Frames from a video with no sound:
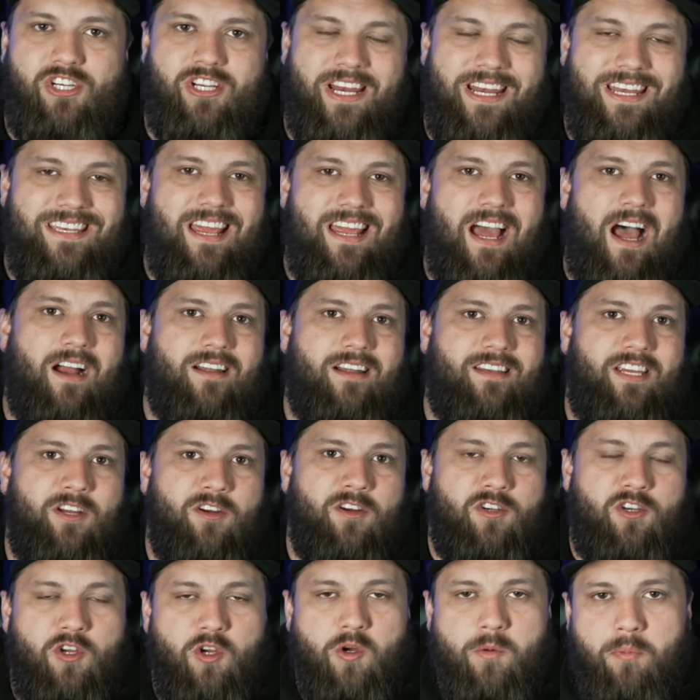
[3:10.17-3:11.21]
You're getting docked
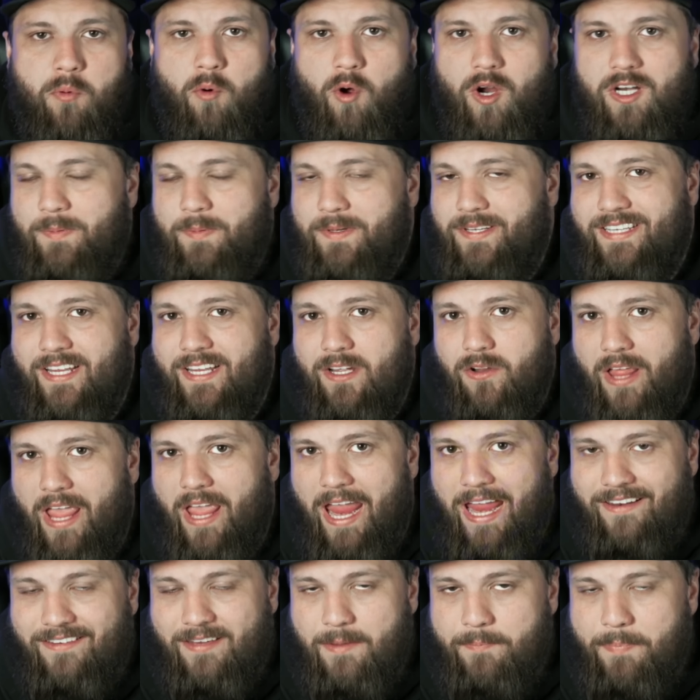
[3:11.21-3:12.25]
here 2 points, but still,
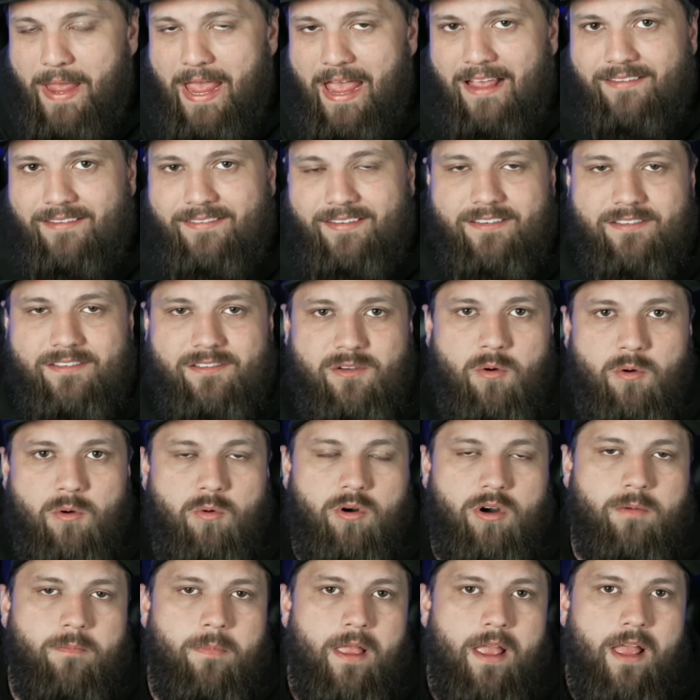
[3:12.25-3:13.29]
8's a passing
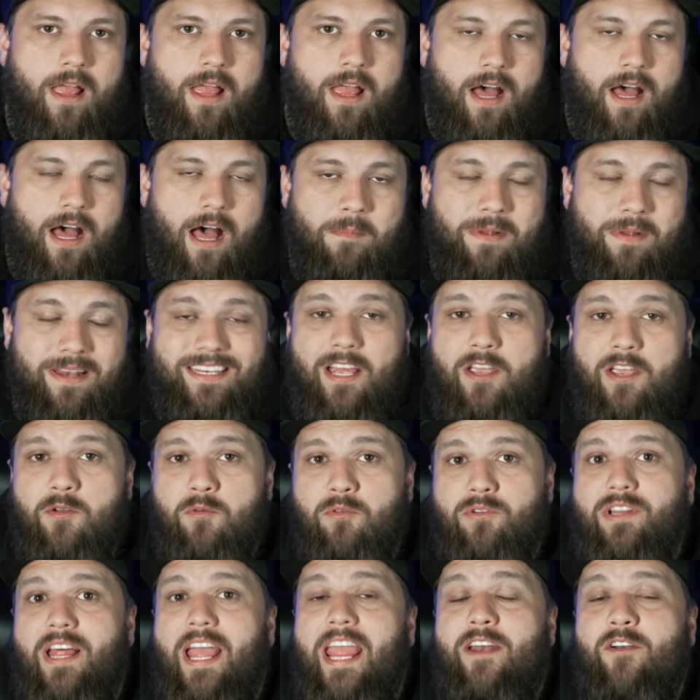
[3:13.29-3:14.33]
score. I'm going to tell you
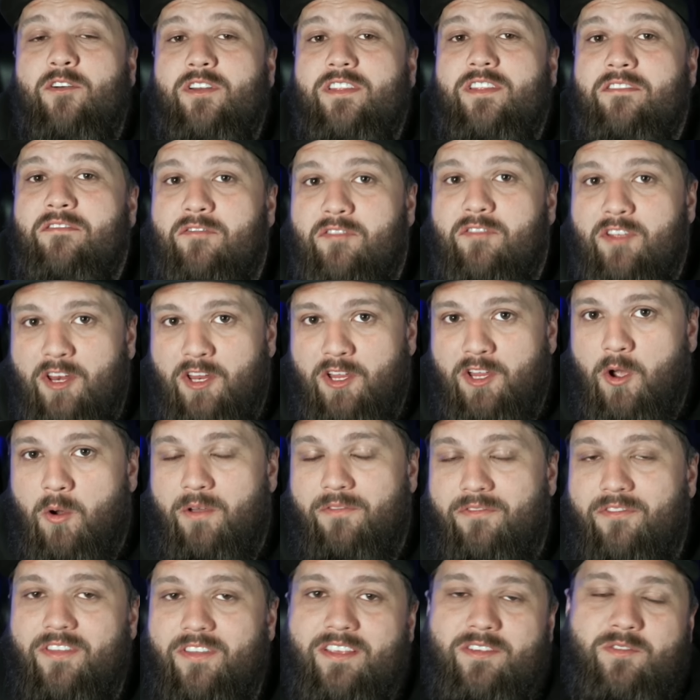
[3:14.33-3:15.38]
later in the video,
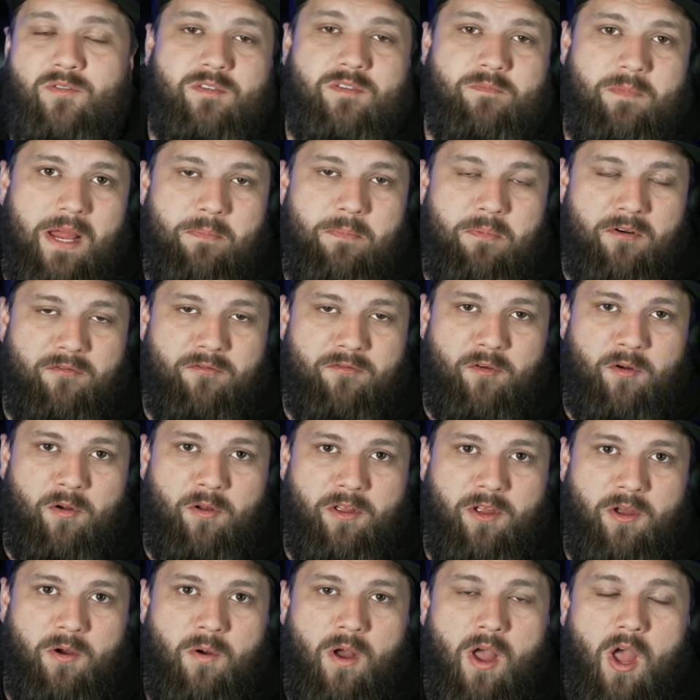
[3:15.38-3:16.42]
if this was my
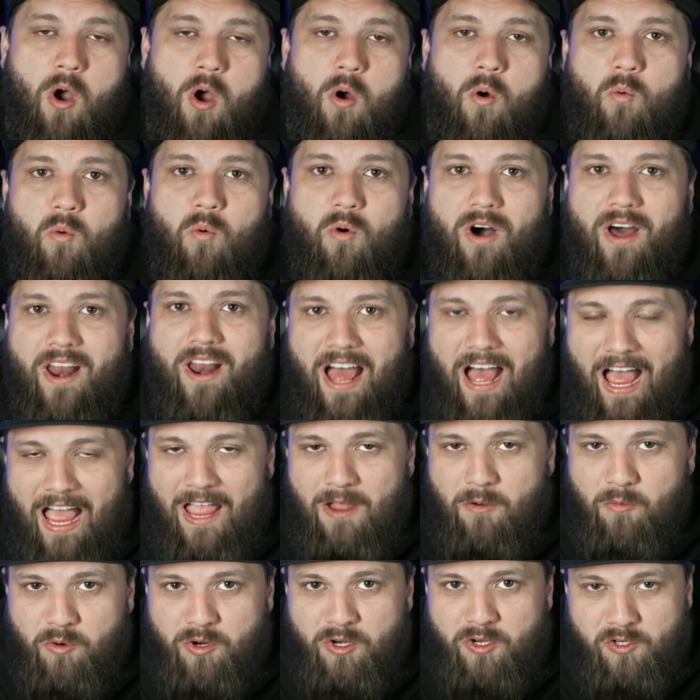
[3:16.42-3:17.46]
portfolio, what
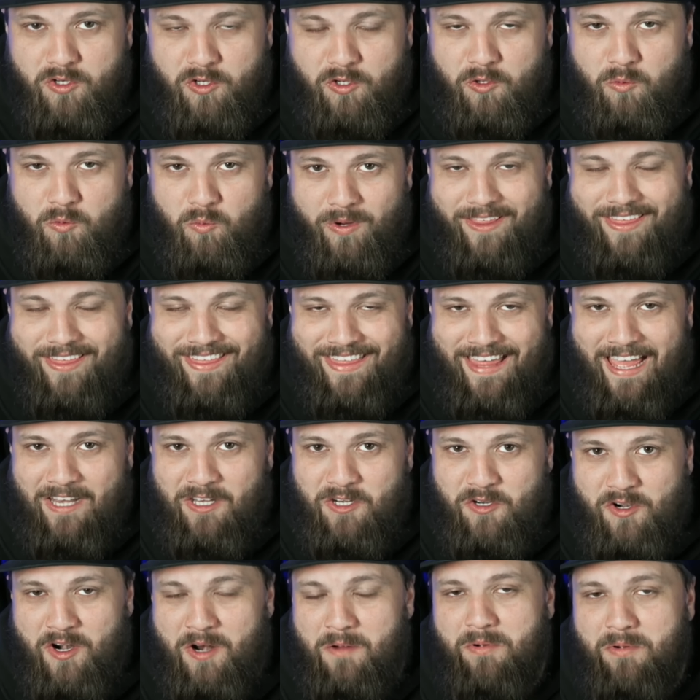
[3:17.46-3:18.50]
I would do with that
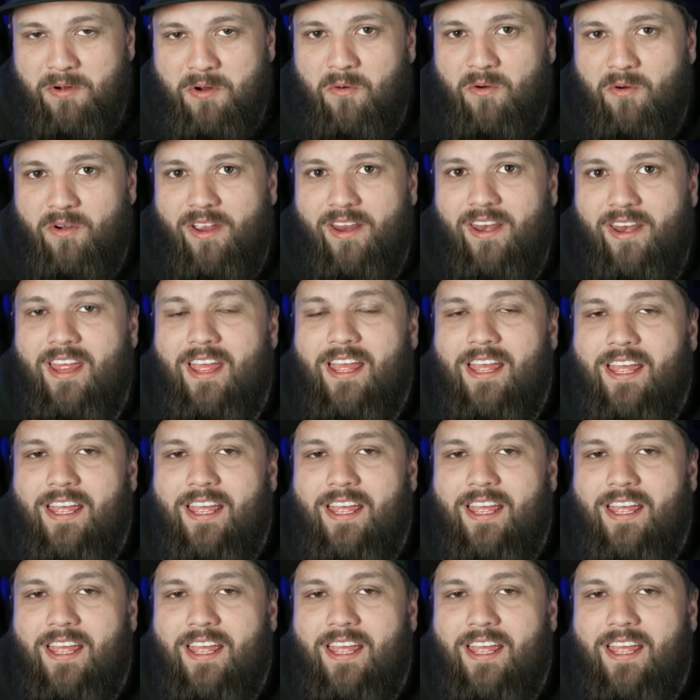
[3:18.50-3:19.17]
Trump coin.